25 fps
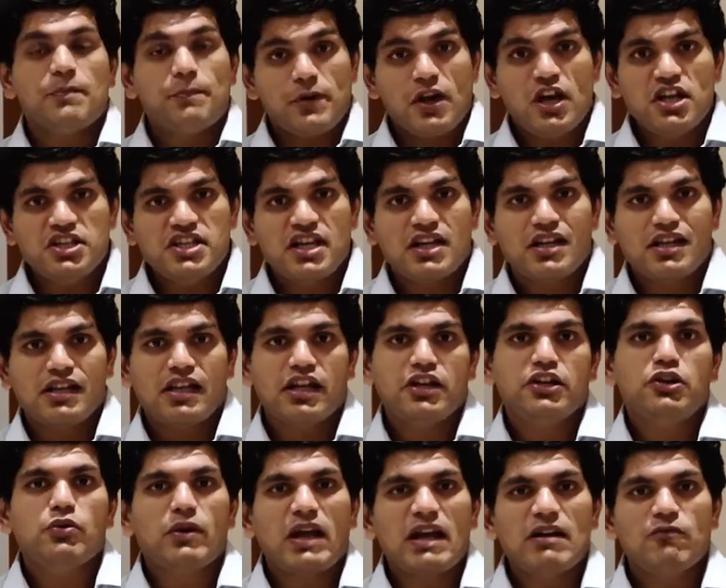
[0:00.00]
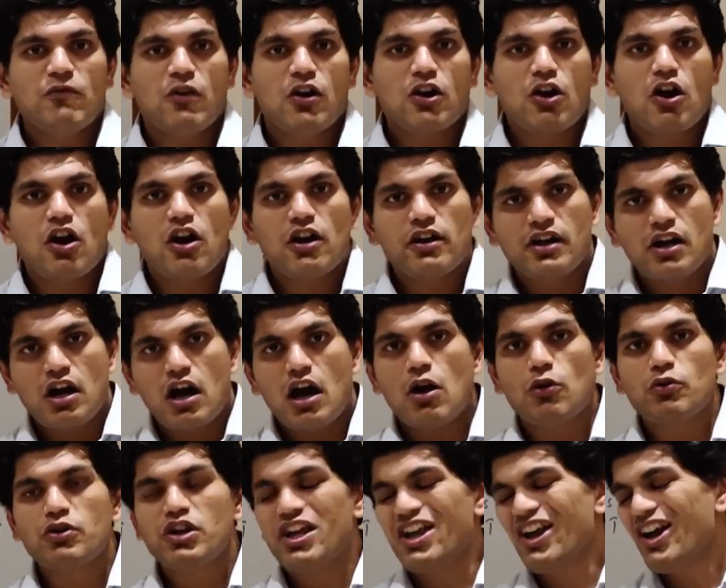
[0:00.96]
The project that you can work on
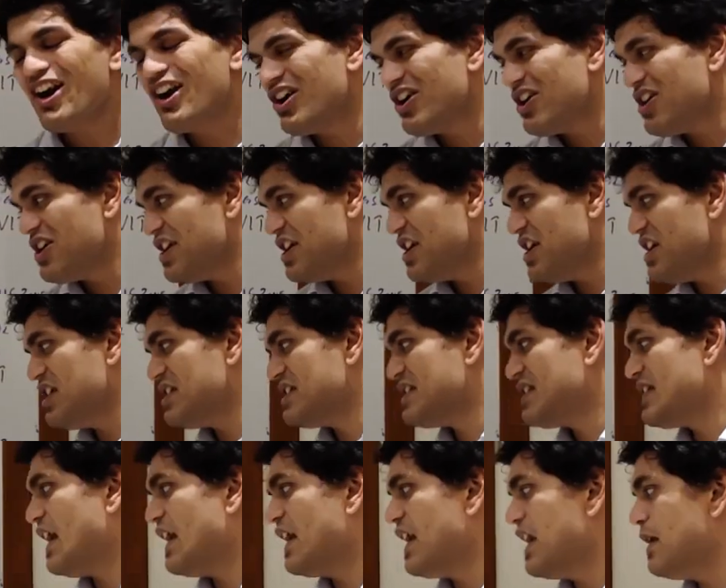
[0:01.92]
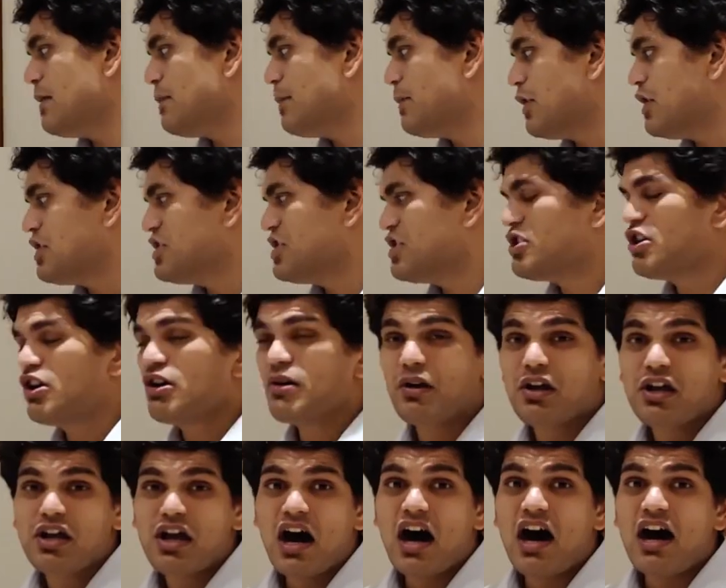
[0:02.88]
out here is again project
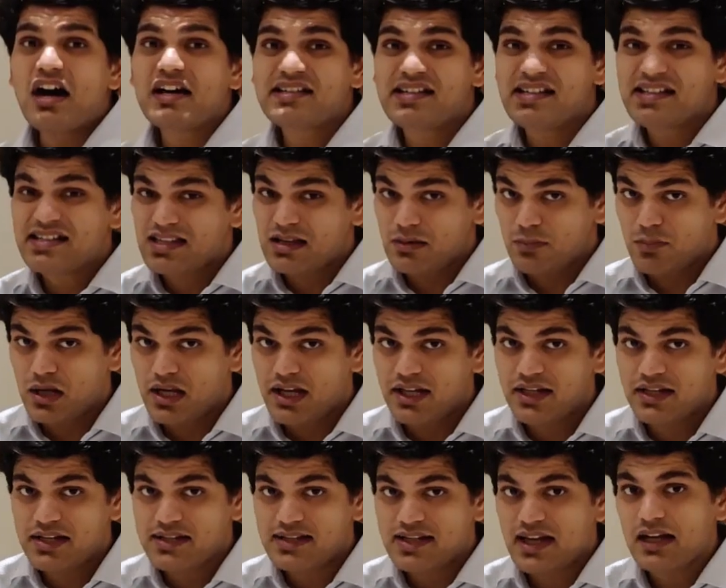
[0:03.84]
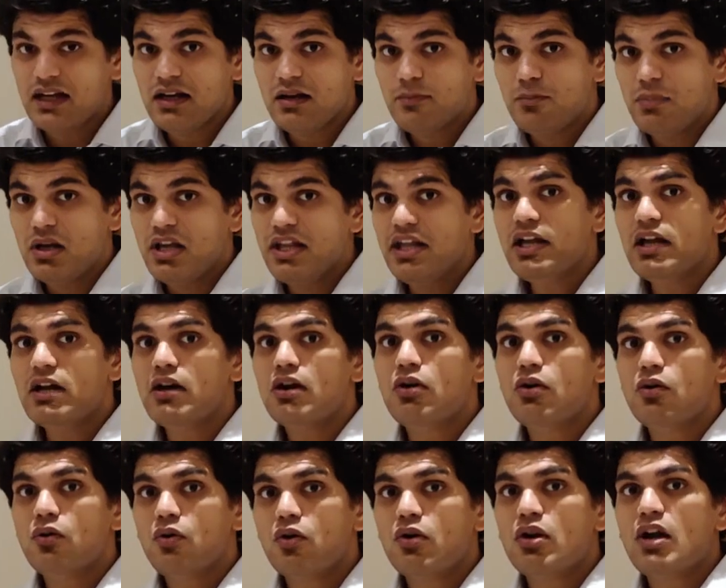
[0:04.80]
on RCC building design, building a
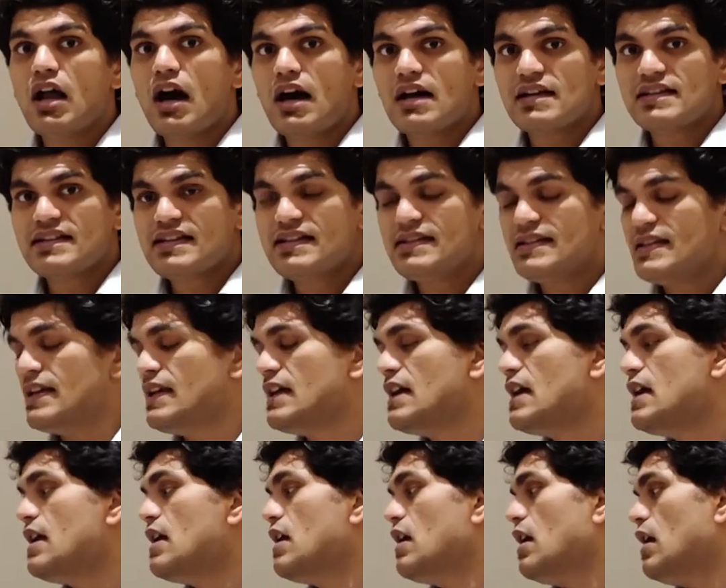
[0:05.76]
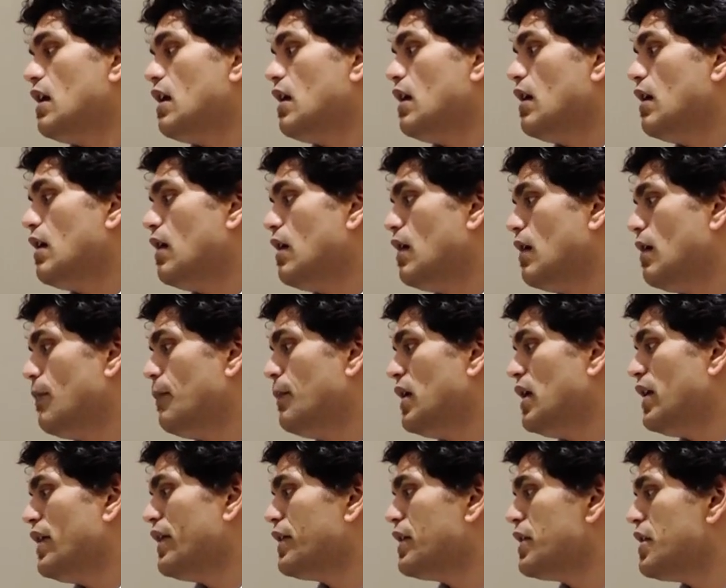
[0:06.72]
whole RCC
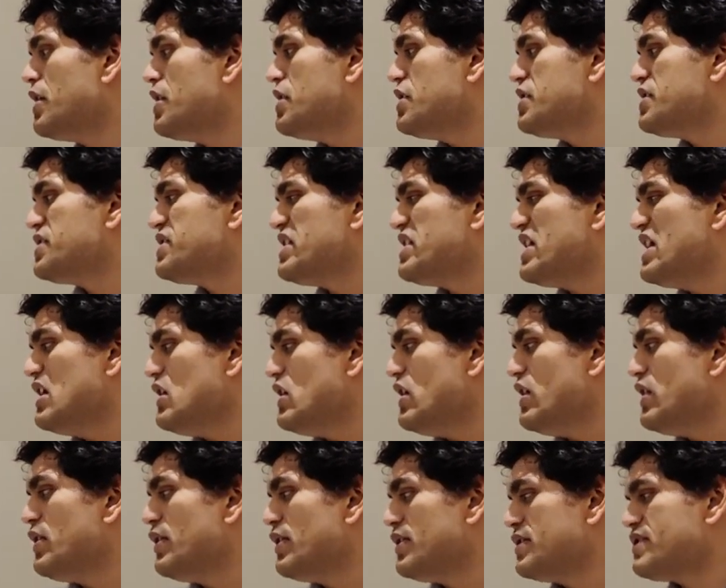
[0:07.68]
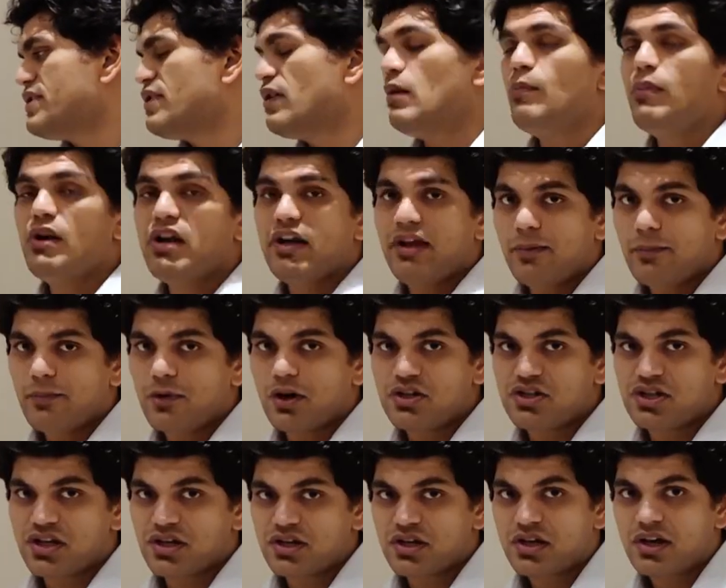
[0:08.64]
building, steel industrial building
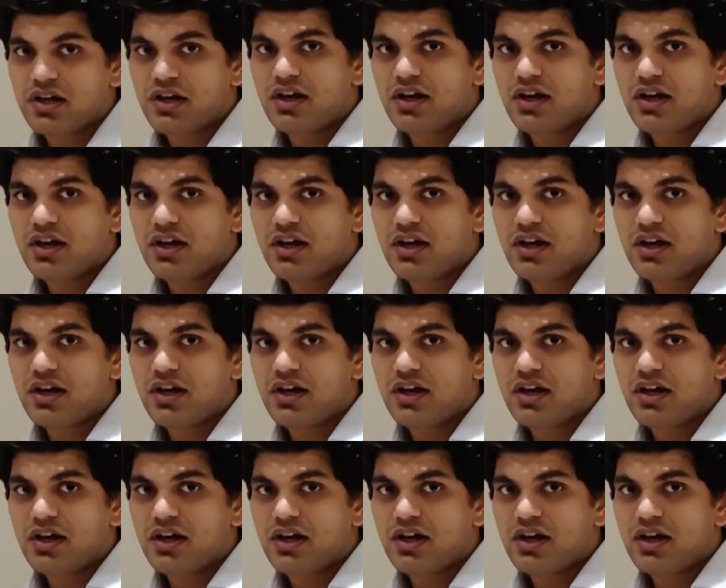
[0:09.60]
project,